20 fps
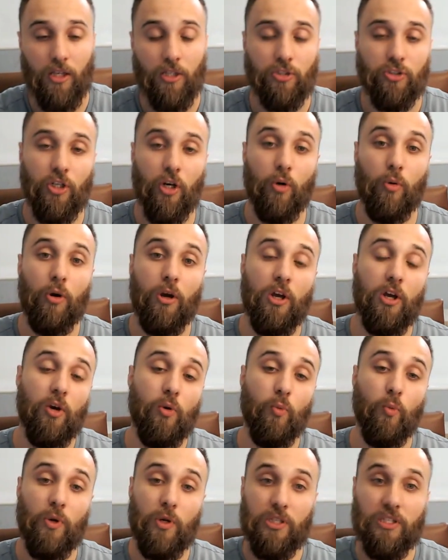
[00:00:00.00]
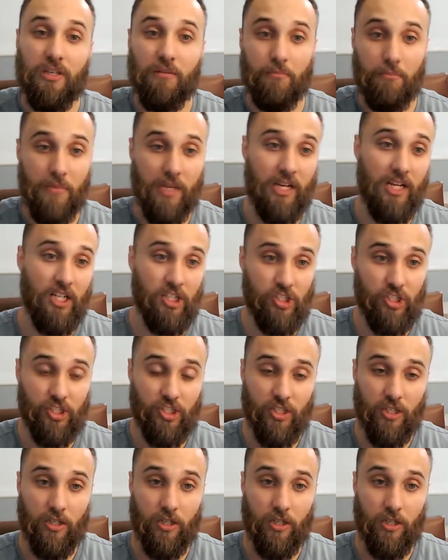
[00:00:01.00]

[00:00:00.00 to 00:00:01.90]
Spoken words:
So we diminish